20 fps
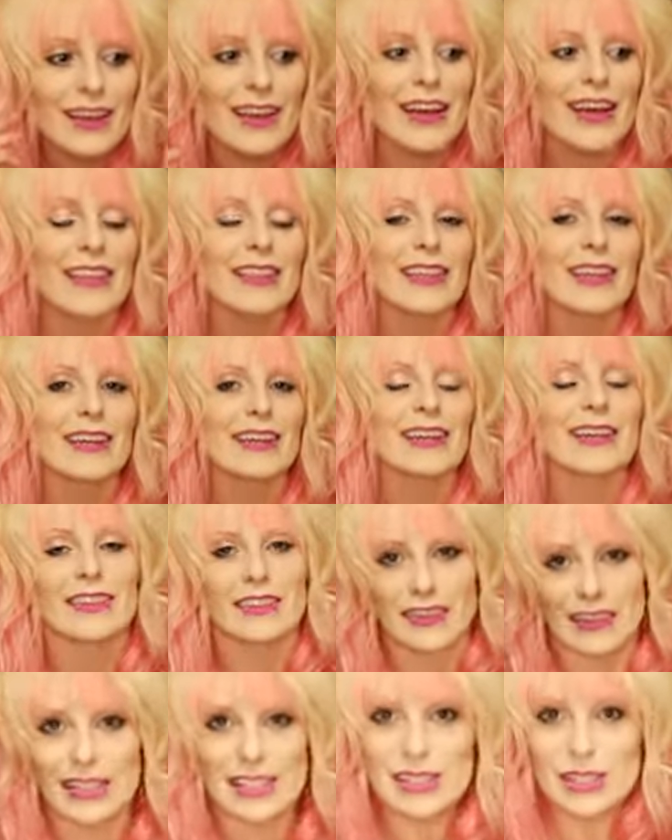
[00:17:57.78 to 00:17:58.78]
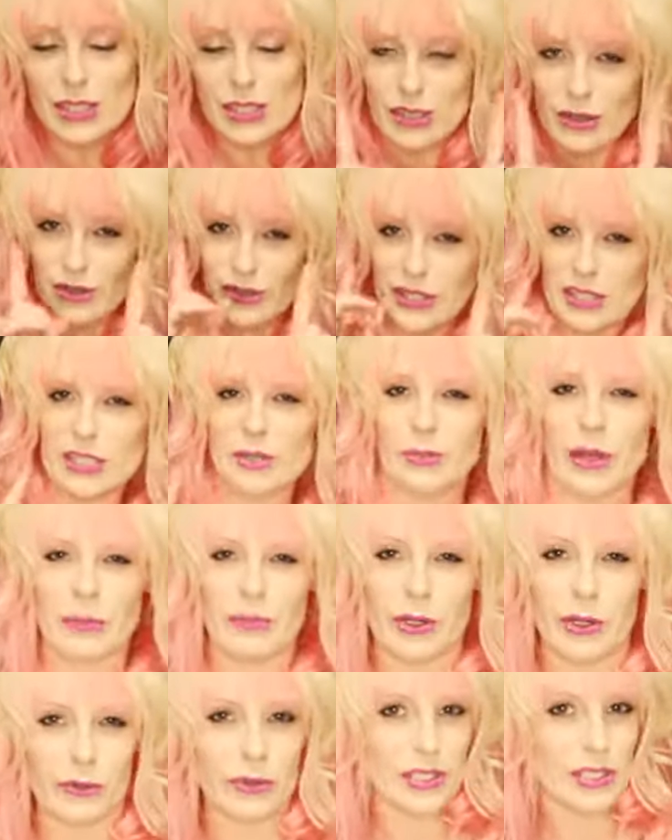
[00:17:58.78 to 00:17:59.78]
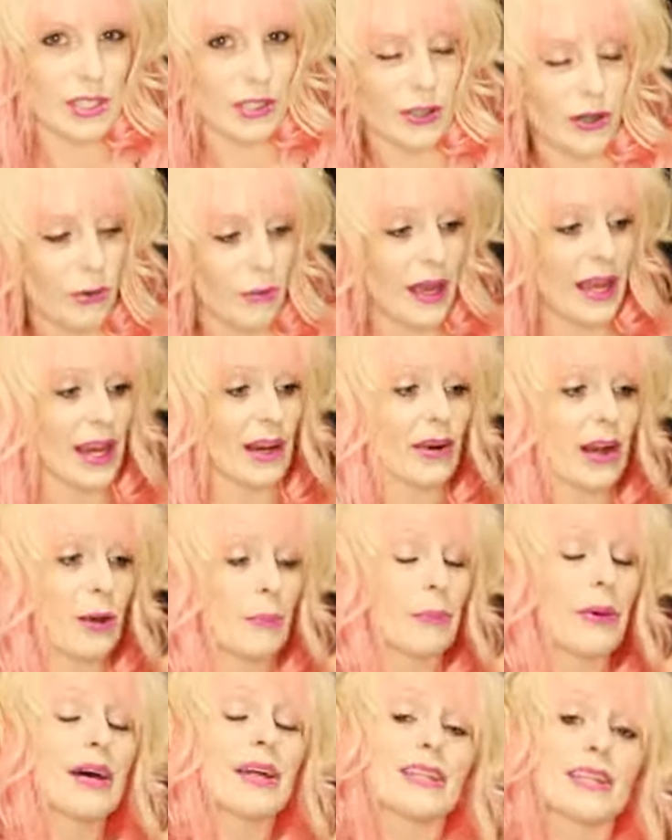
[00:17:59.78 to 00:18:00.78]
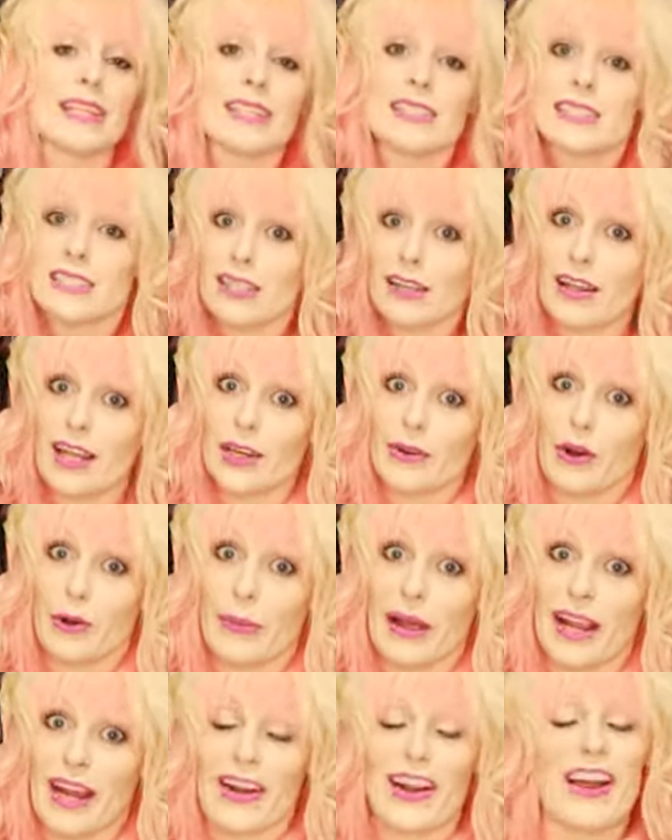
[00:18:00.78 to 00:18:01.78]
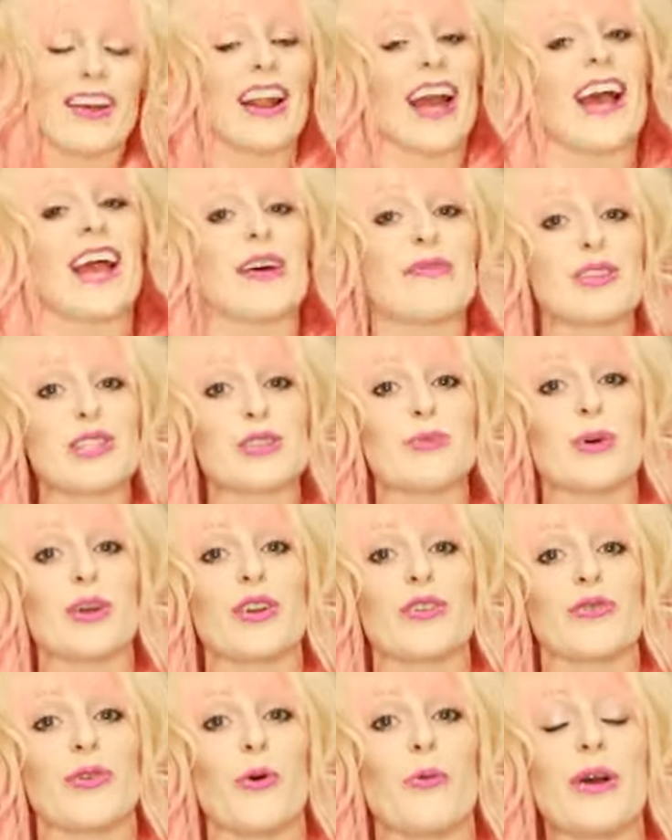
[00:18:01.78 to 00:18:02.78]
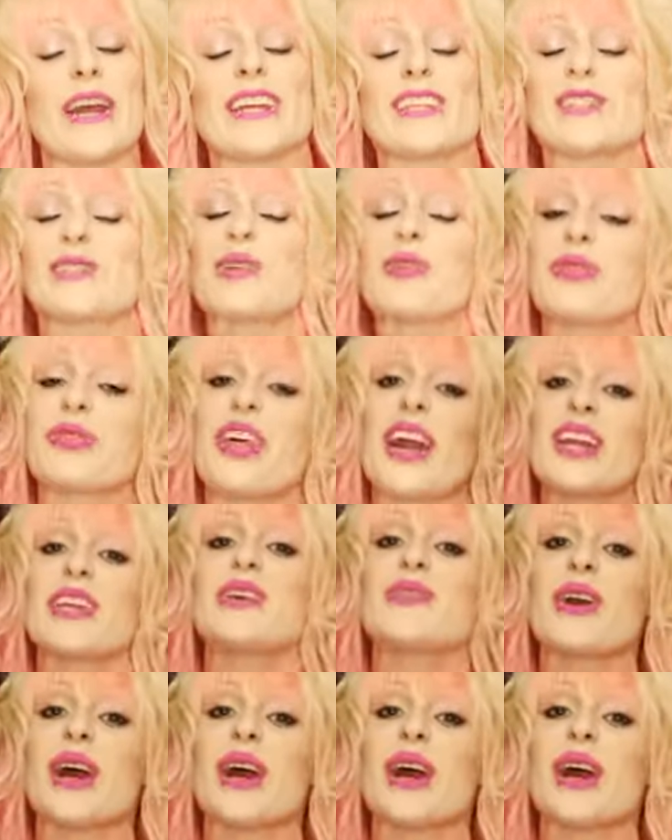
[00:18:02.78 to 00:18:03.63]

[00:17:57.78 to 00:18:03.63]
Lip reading: I think this might be a reason to grow my hair out. But until I grow my hair out, I have this wonderful wig. So thank you